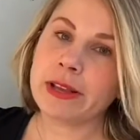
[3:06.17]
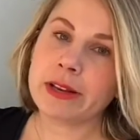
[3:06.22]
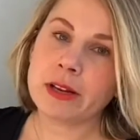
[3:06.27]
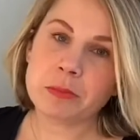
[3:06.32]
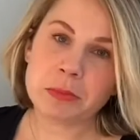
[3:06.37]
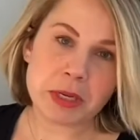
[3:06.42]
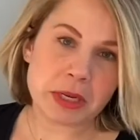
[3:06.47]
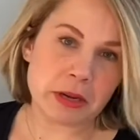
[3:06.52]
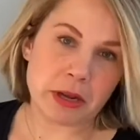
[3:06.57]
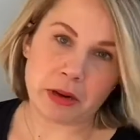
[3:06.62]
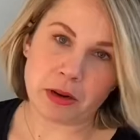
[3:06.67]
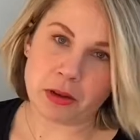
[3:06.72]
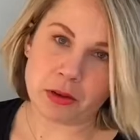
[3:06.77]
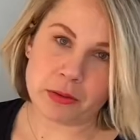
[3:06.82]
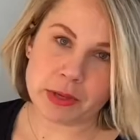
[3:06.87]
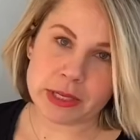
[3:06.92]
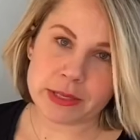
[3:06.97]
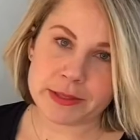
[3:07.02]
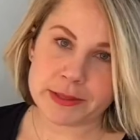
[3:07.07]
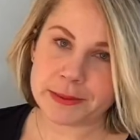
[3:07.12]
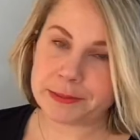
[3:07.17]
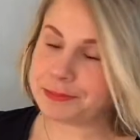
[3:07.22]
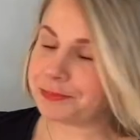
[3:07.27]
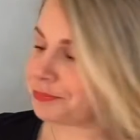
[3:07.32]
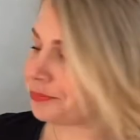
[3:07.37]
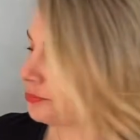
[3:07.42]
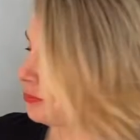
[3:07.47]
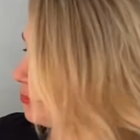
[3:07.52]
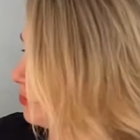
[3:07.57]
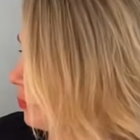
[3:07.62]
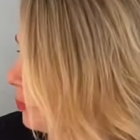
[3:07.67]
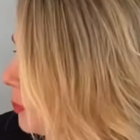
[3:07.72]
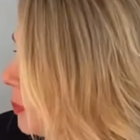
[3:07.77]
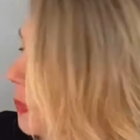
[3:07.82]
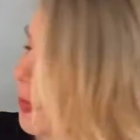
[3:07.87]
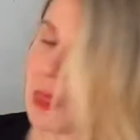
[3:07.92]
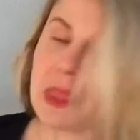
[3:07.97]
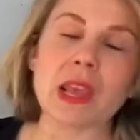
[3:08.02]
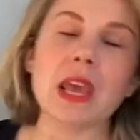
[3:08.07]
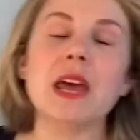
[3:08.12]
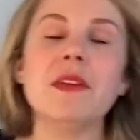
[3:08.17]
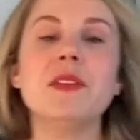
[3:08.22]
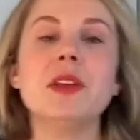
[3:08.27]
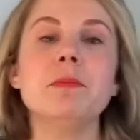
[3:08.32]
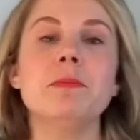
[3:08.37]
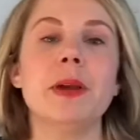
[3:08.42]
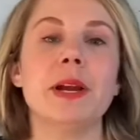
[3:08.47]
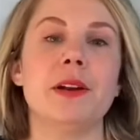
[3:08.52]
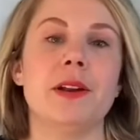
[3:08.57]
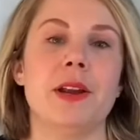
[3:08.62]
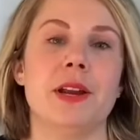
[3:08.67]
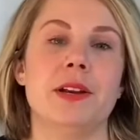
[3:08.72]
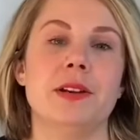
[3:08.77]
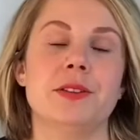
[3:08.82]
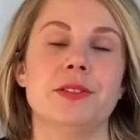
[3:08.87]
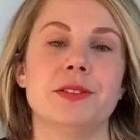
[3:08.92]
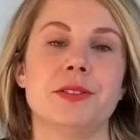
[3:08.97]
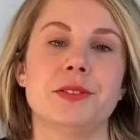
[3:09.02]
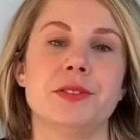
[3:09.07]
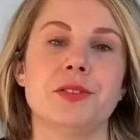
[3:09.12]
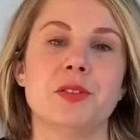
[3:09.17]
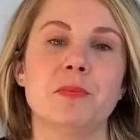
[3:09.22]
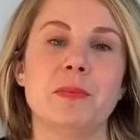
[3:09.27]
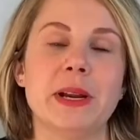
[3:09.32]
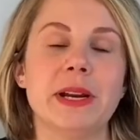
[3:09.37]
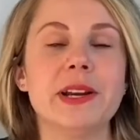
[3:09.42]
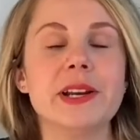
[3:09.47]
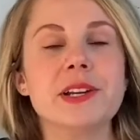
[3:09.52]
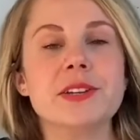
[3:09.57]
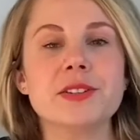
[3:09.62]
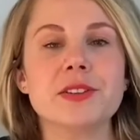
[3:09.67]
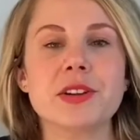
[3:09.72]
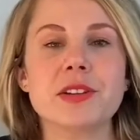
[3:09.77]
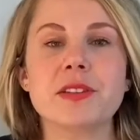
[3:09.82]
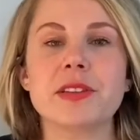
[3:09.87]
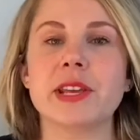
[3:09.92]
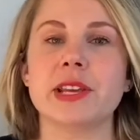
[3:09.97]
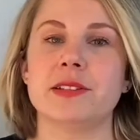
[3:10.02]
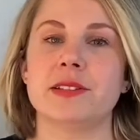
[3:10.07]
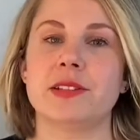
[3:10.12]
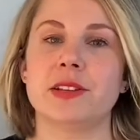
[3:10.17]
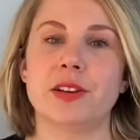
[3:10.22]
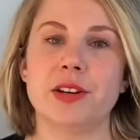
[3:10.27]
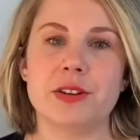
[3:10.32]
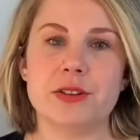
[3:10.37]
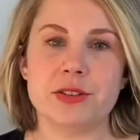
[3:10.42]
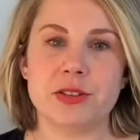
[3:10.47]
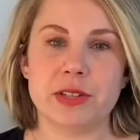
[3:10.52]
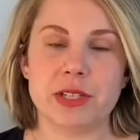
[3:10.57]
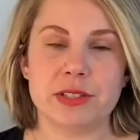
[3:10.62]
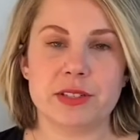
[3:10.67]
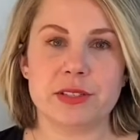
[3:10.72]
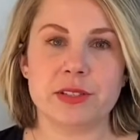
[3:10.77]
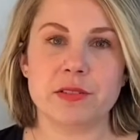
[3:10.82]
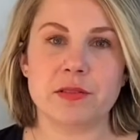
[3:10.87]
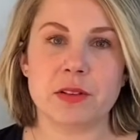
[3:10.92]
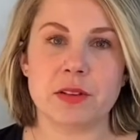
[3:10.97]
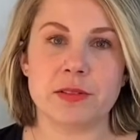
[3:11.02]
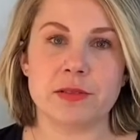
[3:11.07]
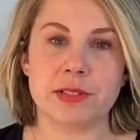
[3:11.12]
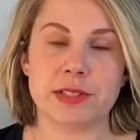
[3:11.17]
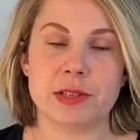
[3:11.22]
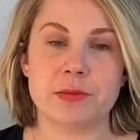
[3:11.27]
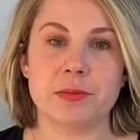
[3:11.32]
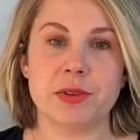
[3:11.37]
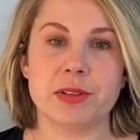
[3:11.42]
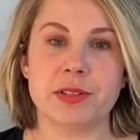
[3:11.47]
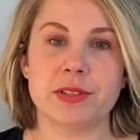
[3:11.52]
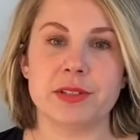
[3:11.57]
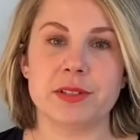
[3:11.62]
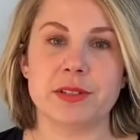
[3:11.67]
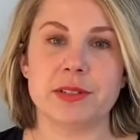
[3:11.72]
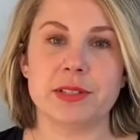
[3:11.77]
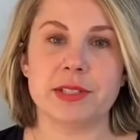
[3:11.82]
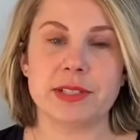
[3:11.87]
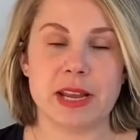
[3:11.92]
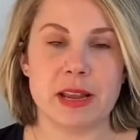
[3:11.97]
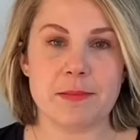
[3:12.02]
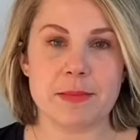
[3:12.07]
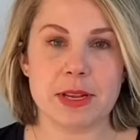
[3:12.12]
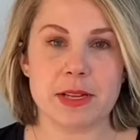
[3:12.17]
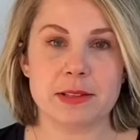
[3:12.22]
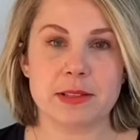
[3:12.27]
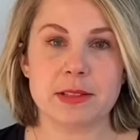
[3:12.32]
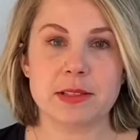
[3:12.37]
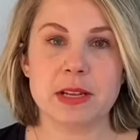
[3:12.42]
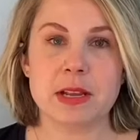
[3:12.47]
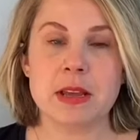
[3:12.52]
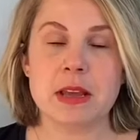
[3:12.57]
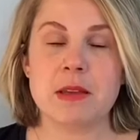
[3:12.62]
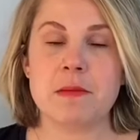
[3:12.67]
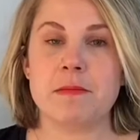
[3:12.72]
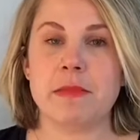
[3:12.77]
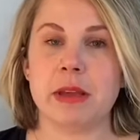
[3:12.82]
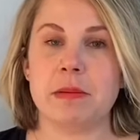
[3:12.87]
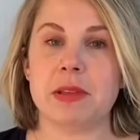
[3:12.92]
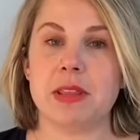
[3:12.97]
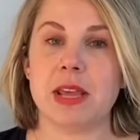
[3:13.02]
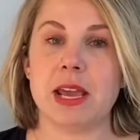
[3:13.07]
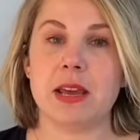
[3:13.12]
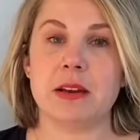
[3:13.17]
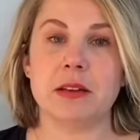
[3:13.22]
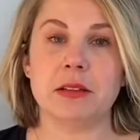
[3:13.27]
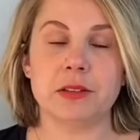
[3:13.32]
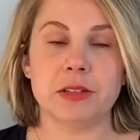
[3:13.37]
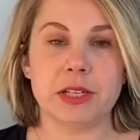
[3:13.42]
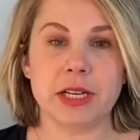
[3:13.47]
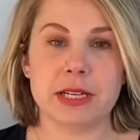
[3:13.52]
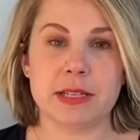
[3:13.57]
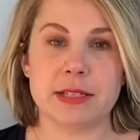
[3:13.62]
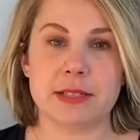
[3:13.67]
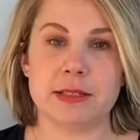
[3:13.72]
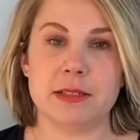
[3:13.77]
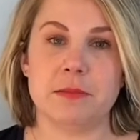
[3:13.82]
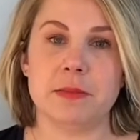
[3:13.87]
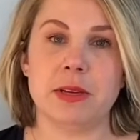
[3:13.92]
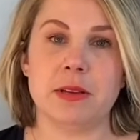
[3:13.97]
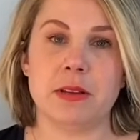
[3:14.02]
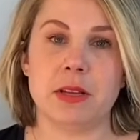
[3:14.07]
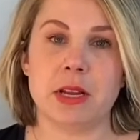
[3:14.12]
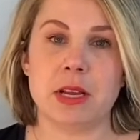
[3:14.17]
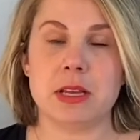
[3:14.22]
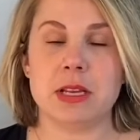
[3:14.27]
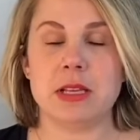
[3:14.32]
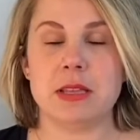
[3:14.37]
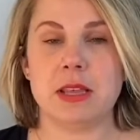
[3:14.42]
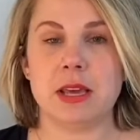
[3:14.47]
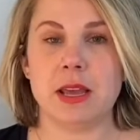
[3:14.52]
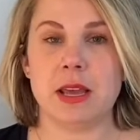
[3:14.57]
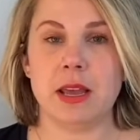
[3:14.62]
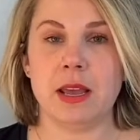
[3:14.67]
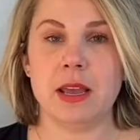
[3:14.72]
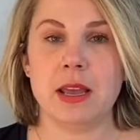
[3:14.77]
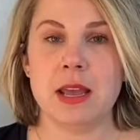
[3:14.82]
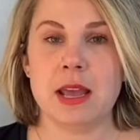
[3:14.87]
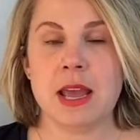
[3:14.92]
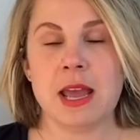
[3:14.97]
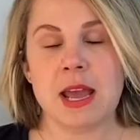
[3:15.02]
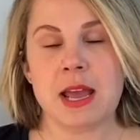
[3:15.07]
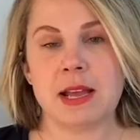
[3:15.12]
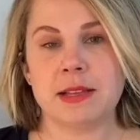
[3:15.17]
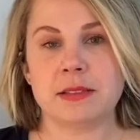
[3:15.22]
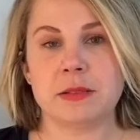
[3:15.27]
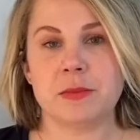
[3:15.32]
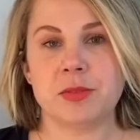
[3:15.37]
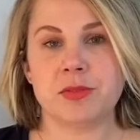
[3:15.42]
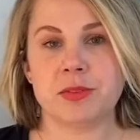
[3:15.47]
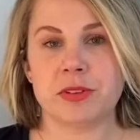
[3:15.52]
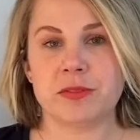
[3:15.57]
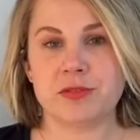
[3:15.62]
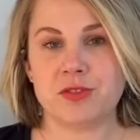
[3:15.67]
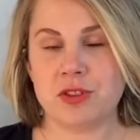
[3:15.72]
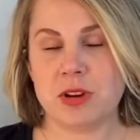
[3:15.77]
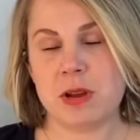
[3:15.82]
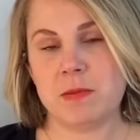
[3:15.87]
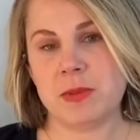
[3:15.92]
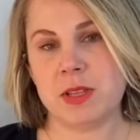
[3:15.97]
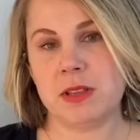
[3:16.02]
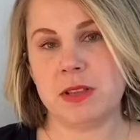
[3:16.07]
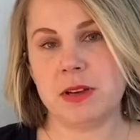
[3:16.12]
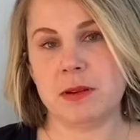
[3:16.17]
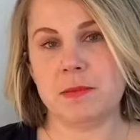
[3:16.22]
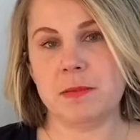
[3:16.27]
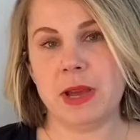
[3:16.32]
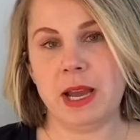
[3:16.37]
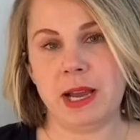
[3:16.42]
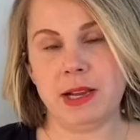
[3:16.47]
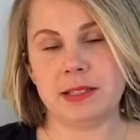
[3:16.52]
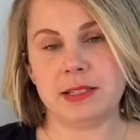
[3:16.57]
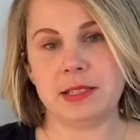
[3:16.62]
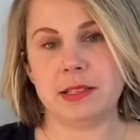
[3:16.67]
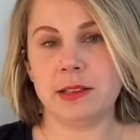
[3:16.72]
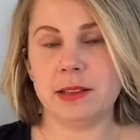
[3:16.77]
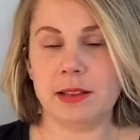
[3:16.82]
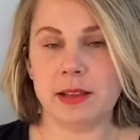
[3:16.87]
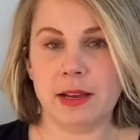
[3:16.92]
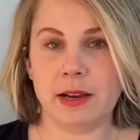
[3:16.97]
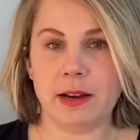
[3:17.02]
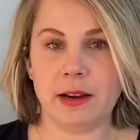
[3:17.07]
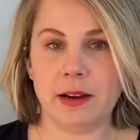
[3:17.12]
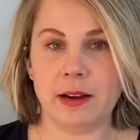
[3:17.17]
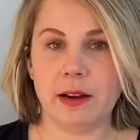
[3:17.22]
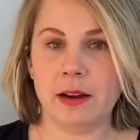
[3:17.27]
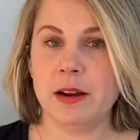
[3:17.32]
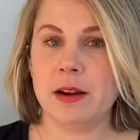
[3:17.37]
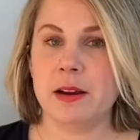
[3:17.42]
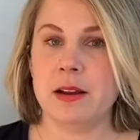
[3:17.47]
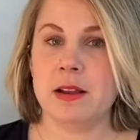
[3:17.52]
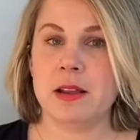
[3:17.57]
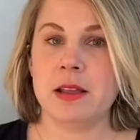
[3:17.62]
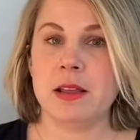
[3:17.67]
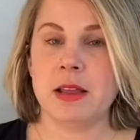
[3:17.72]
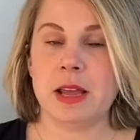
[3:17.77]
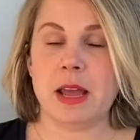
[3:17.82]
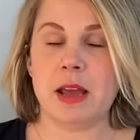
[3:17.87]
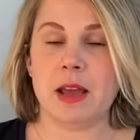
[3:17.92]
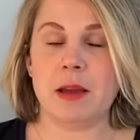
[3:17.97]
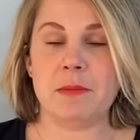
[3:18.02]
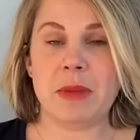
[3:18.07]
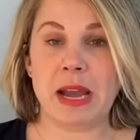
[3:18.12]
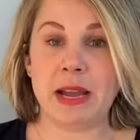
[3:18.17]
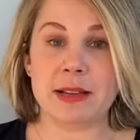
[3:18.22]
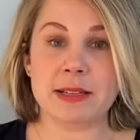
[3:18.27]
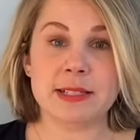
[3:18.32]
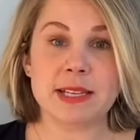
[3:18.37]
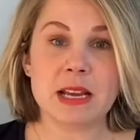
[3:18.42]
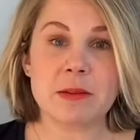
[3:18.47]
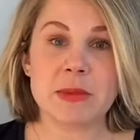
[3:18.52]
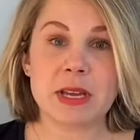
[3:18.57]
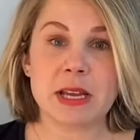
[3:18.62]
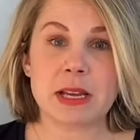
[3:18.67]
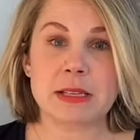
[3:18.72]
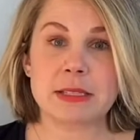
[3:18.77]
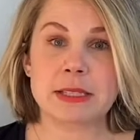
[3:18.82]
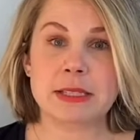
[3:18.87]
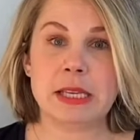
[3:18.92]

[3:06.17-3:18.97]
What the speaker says: but not always. And then barriers. So barriers are things that are usually disclosed in personal statements. Maybe they had a learning disability, they had some sort of trauma that impacted their academics,